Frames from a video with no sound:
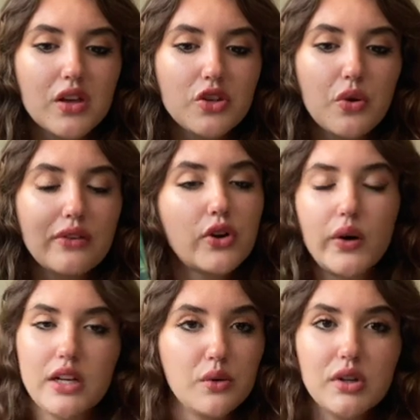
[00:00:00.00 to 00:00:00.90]
you have no
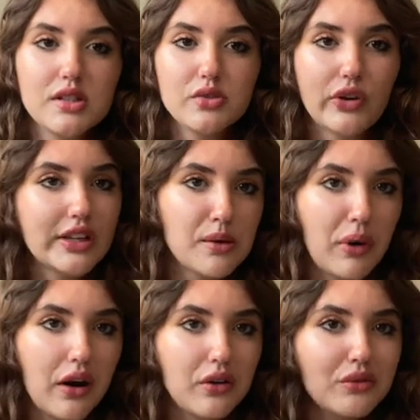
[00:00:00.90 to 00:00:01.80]
idea what it's really
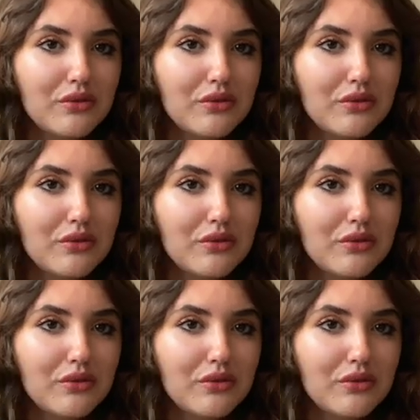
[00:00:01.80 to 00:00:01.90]
about.